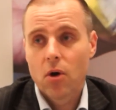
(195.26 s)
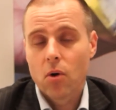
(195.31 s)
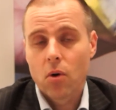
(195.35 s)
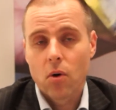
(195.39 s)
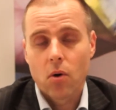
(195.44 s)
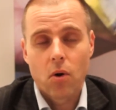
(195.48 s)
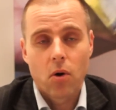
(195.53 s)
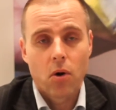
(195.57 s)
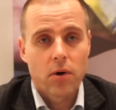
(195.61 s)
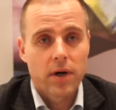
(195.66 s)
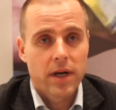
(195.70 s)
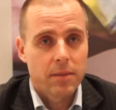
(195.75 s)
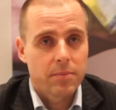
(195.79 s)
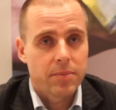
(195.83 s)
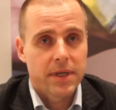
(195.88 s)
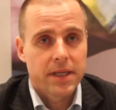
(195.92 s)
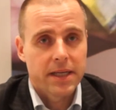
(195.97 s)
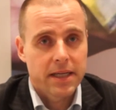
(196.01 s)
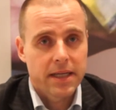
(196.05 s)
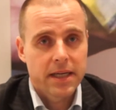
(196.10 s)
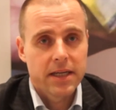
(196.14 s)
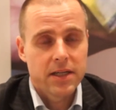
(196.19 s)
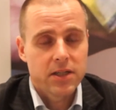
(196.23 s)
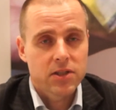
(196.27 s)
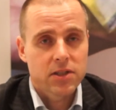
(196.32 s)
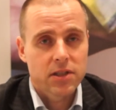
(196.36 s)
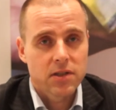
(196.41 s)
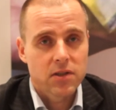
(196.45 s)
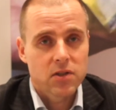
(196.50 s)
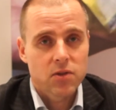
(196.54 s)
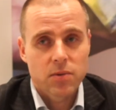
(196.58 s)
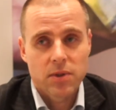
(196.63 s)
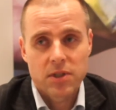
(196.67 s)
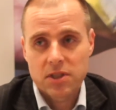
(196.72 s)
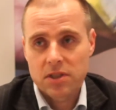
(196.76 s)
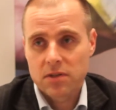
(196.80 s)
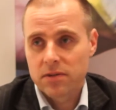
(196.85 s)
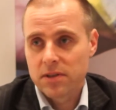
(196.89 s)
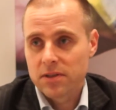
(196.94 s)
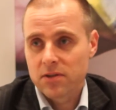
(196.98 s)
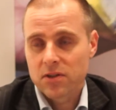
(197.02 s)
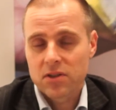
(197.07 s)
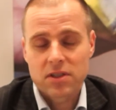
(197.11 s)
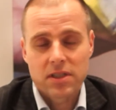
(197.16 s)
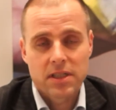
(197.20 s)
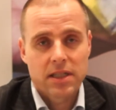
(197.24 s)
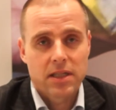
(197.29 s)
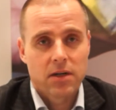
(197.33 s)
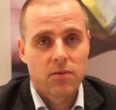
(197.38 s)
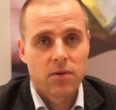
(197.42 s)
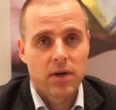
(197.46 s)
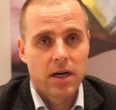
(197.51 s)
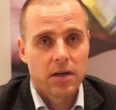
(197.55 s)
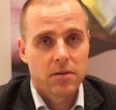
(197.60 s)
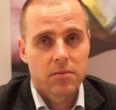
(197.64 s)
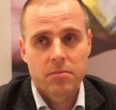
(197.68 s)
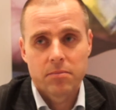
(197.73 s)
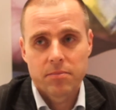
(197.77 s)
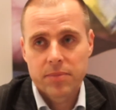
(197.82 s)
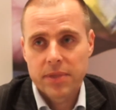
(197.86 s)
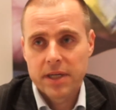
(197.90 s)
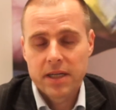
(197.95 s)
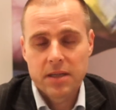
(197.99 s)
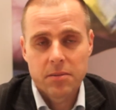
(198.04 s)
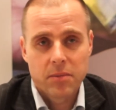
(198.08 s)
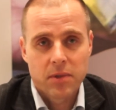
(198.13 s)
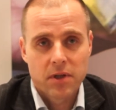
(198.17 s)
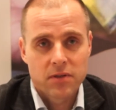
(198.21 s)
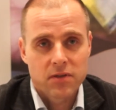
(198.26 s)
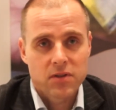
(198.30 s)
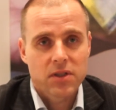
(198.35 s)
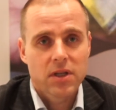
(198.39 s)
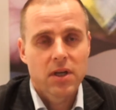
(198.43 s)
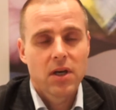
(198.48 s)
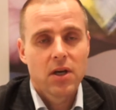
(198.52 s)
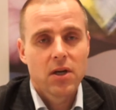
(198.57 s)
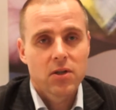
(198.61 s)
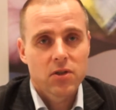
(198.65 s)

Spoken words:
or applications which are interesting around payments.